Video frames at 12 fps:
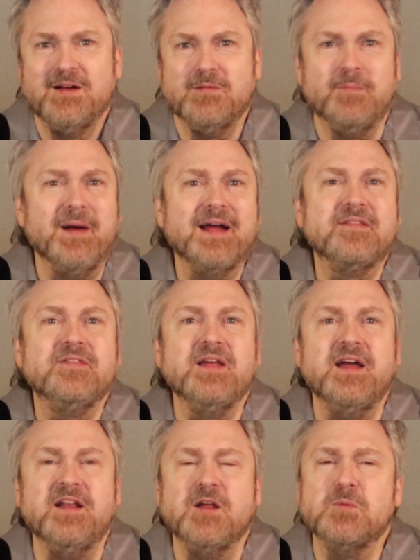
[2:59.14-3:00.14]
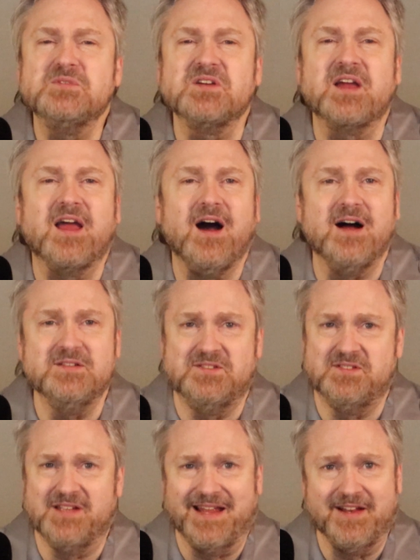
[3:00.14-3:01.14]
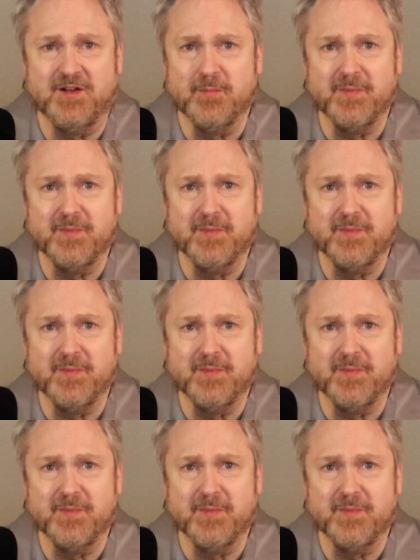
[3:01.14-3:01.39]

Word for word: But back then, it was a godsend to